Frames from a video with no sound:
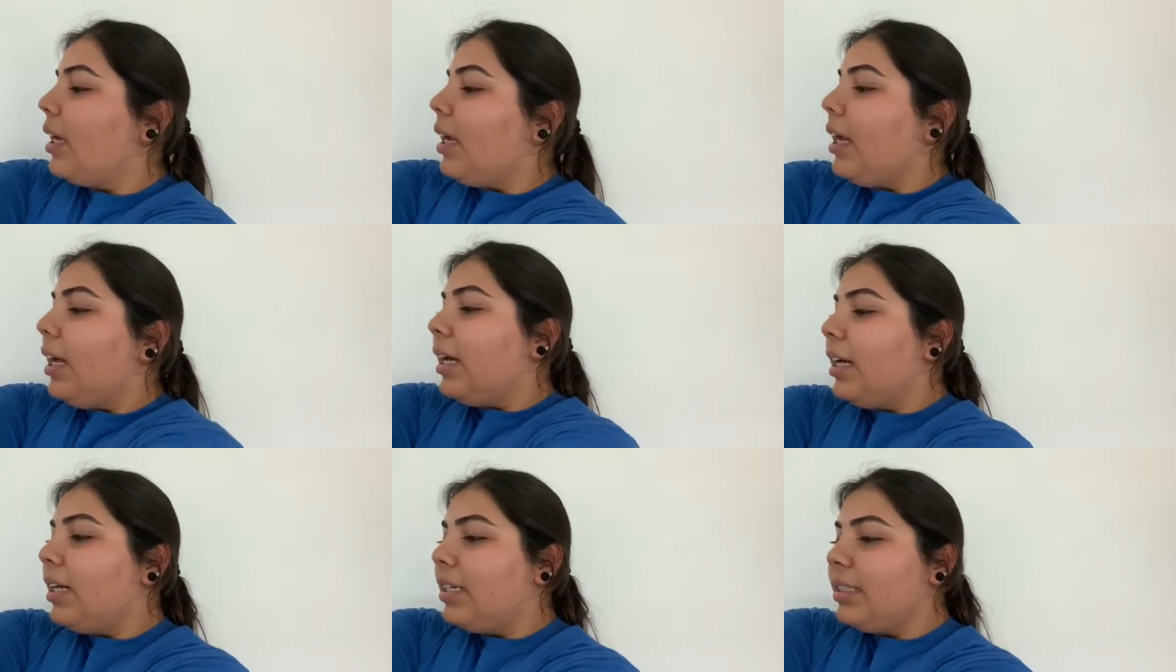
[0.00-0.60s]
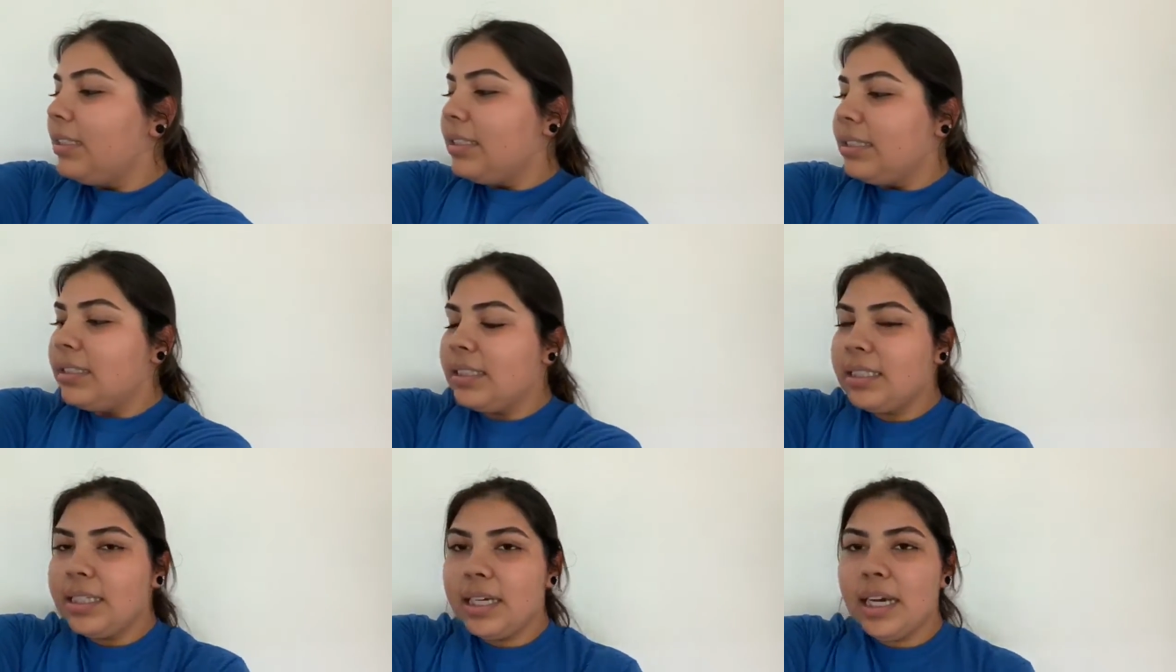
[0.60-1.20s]
And
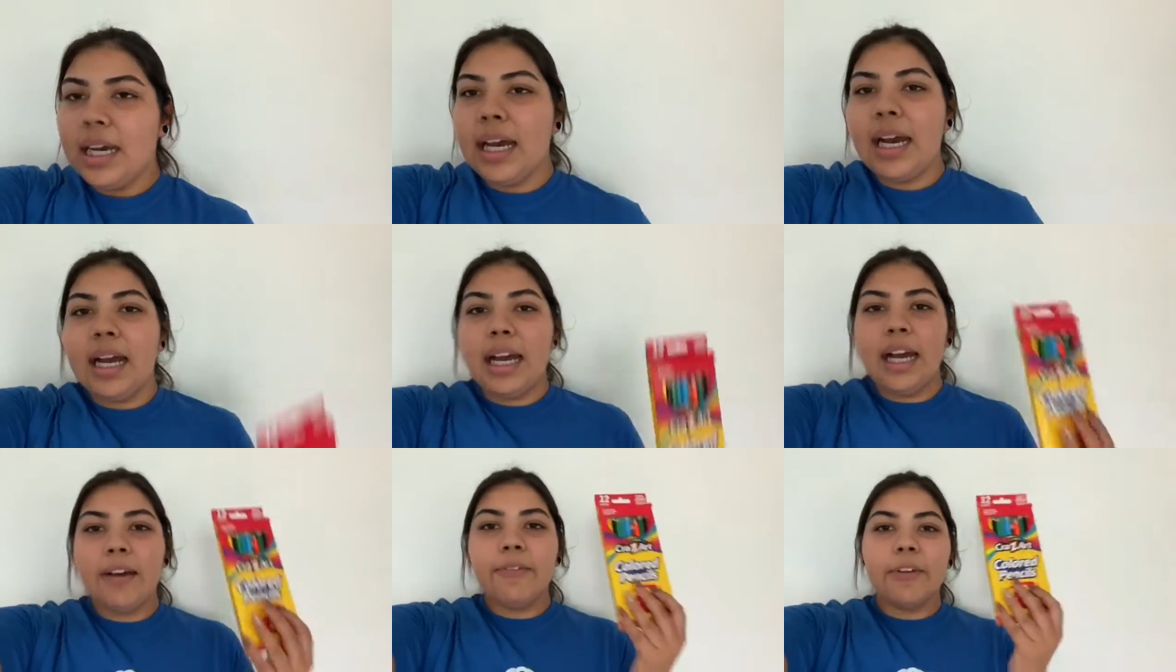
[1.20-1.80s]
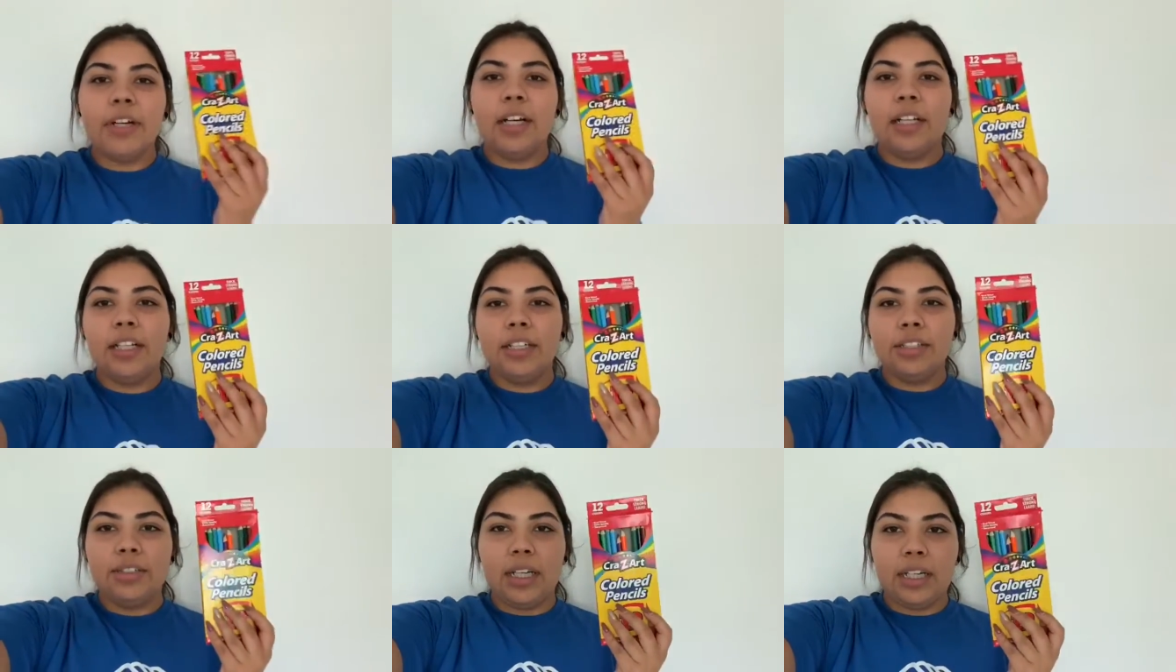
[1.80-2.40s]
I have
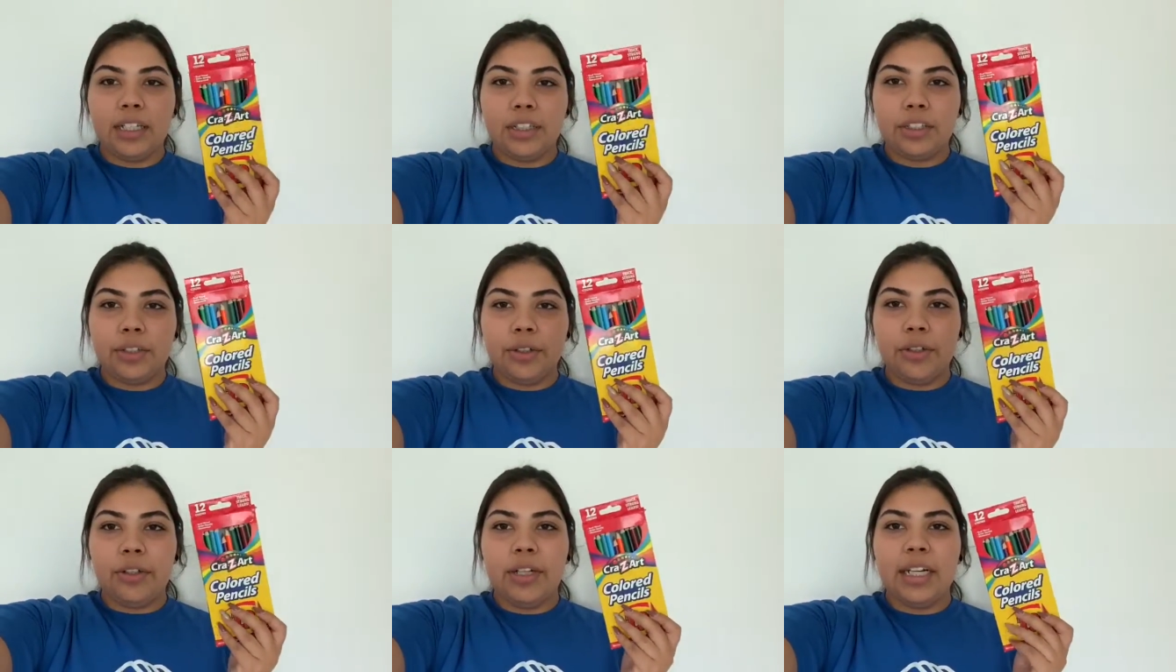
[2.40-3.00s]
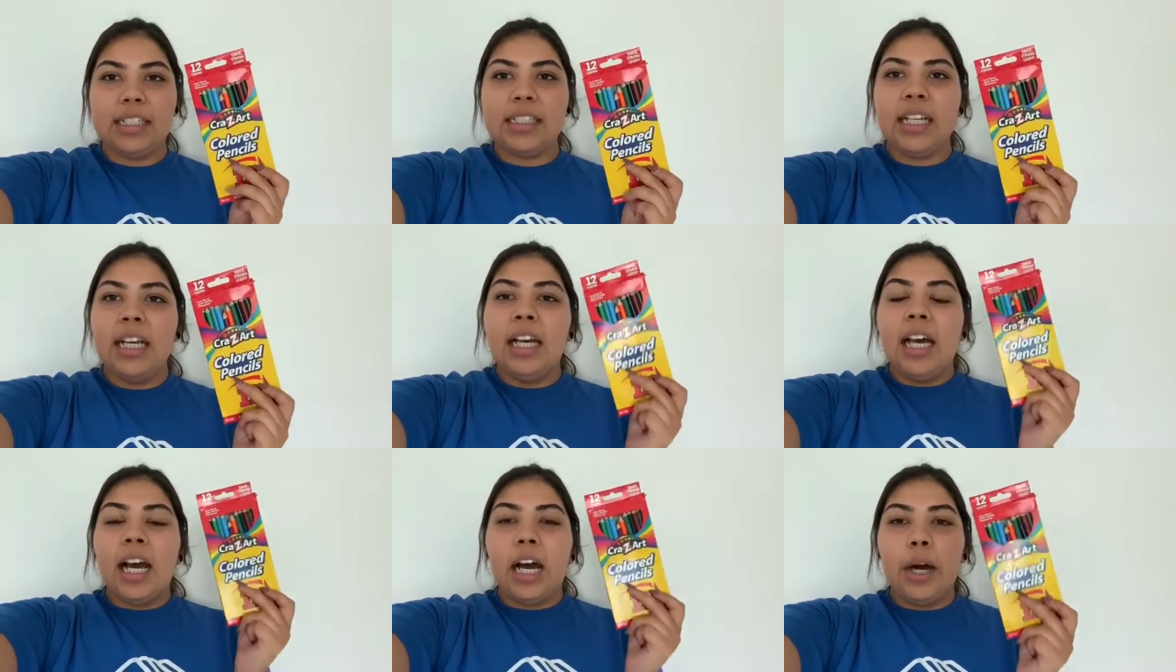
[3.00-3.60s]
colors so I could show you guys
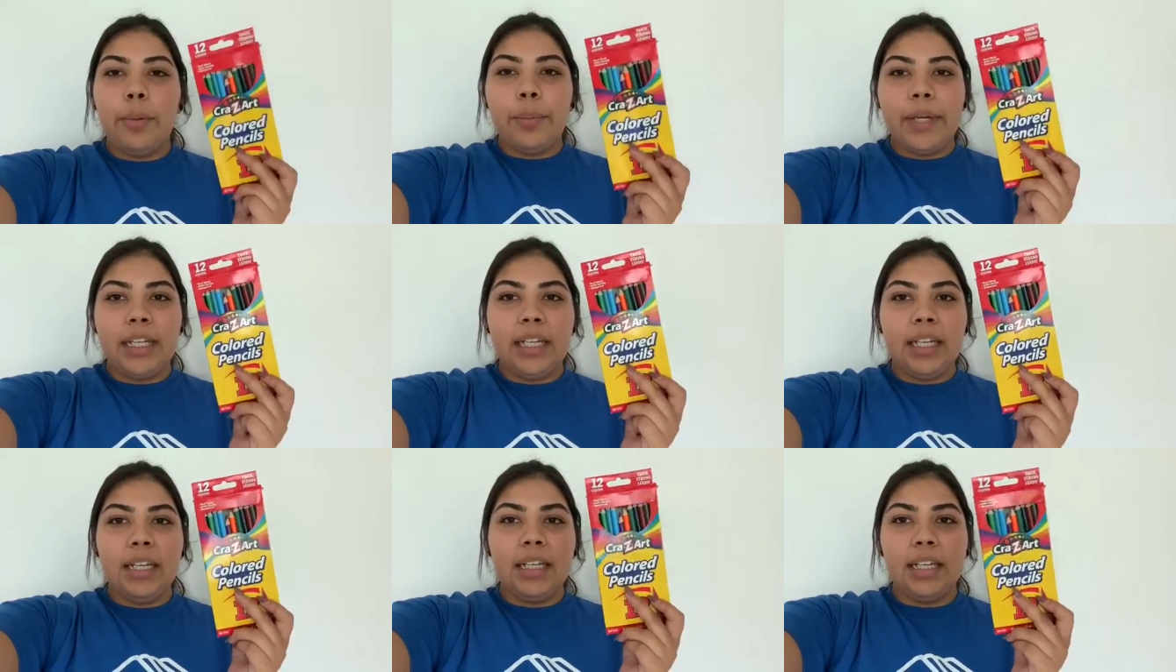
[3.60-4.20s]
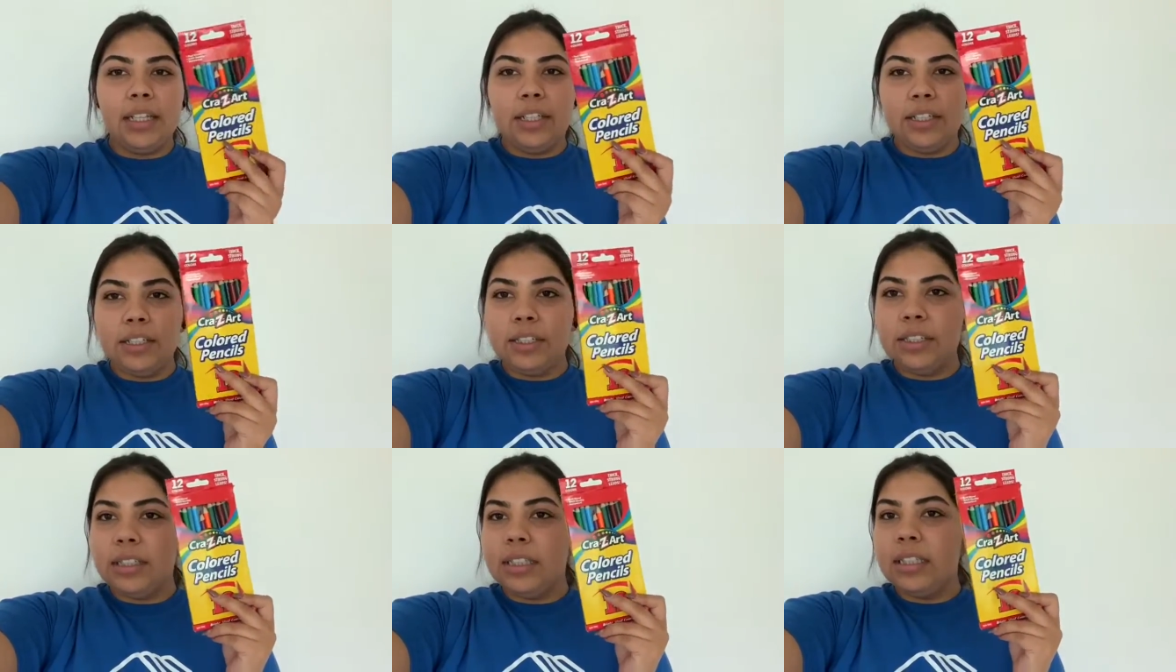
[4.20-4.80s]
how many
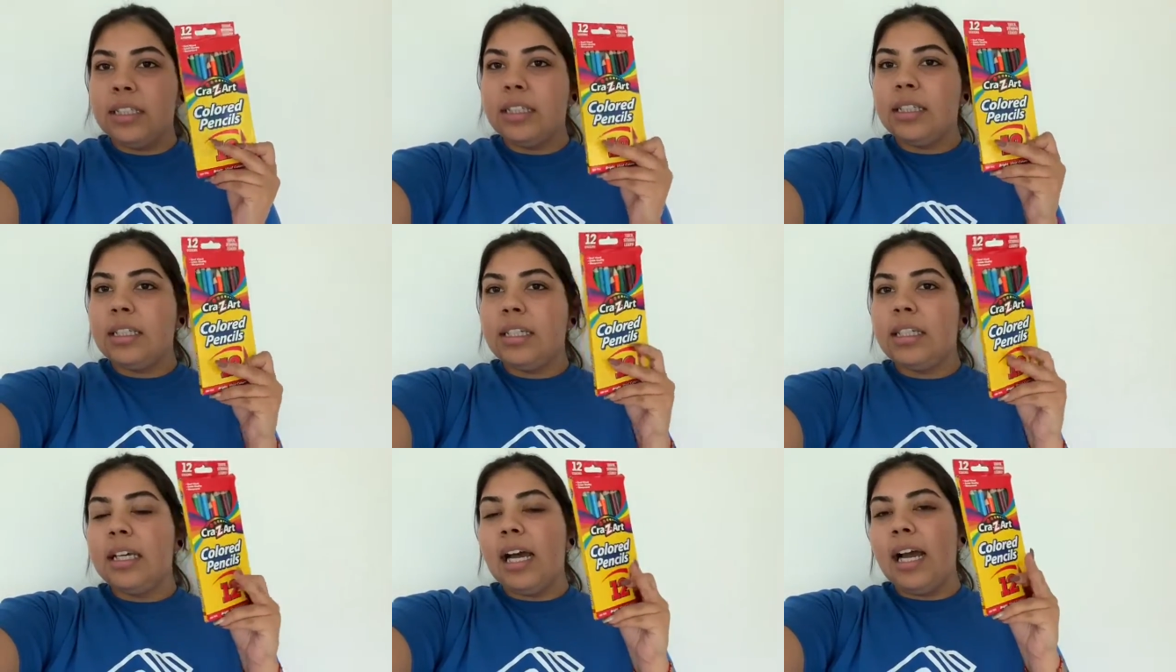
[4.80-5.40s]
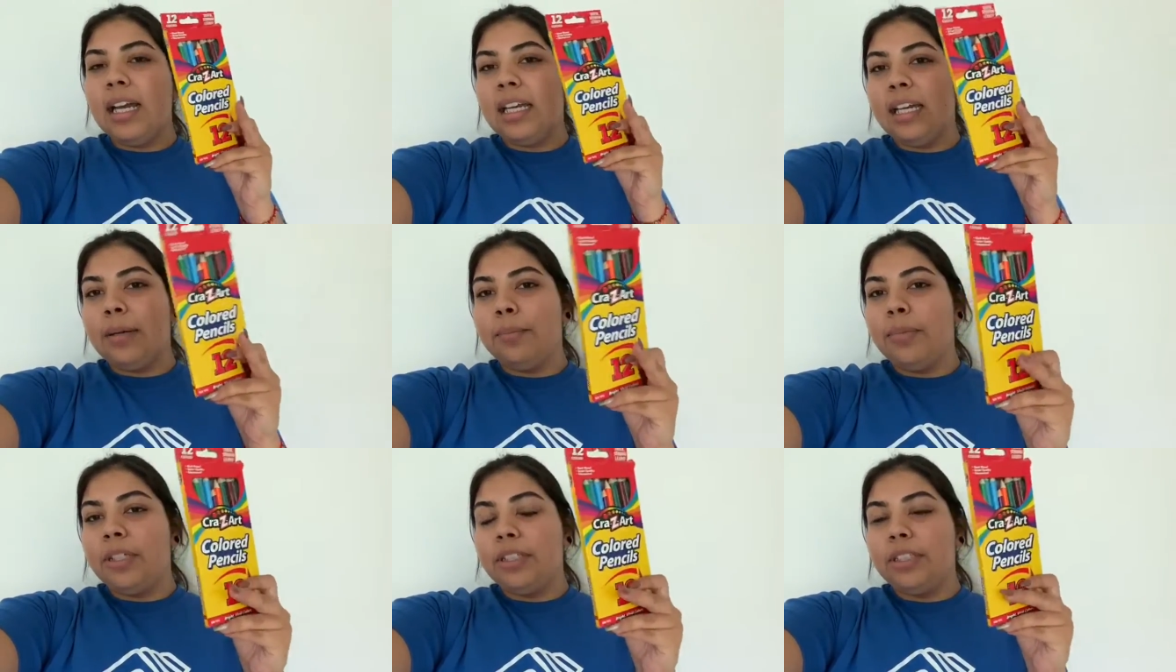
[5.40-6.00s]
colors I can
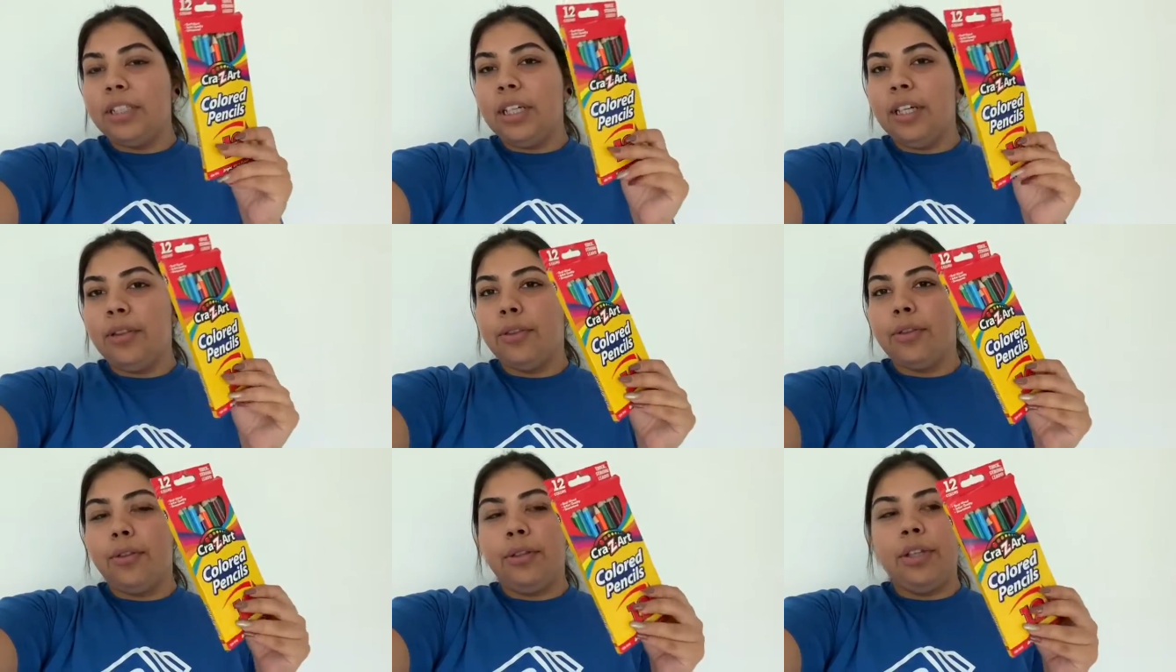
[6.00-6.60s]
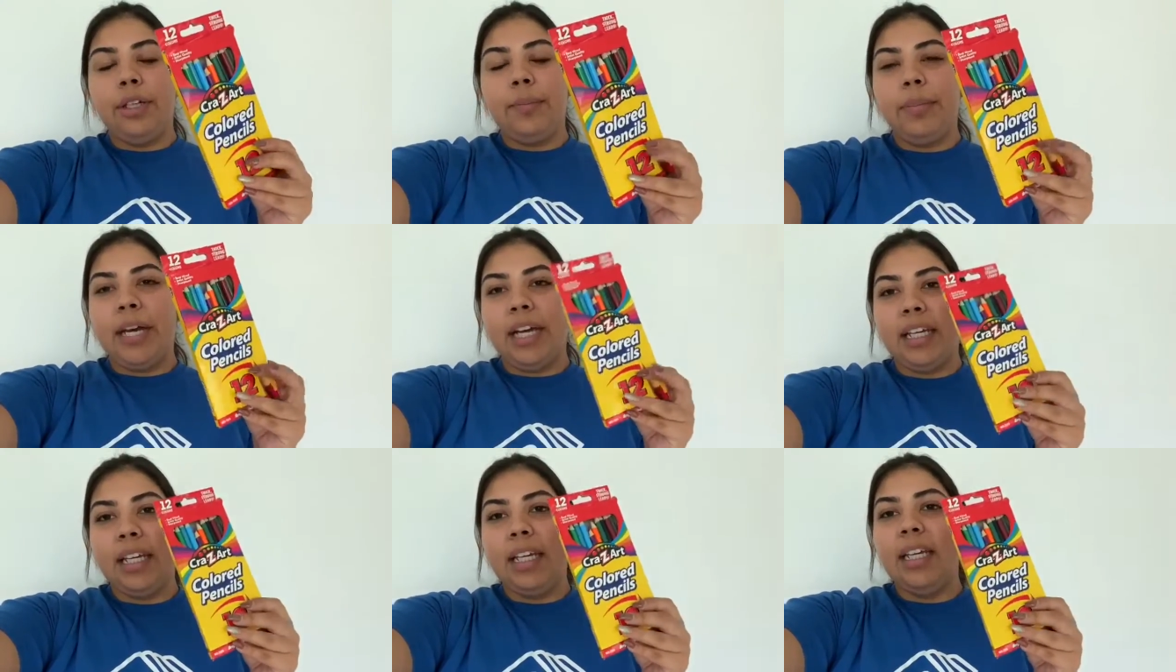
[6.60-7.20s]
punch in through the
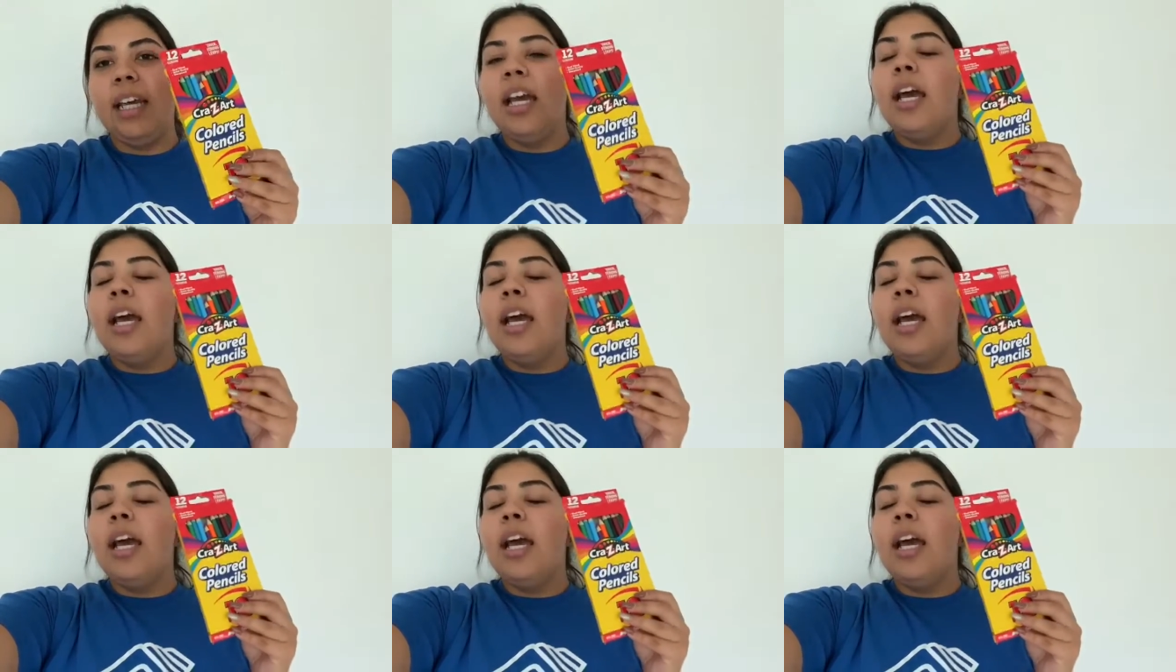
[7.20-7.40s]
baggie.